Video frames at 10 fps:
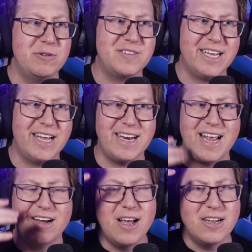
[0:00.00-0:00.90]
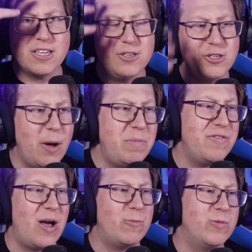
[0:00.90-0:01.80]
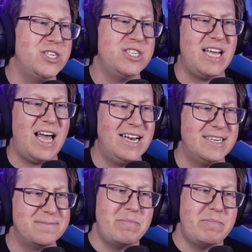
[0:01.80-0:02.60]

moved again now to the top of that witch's hat,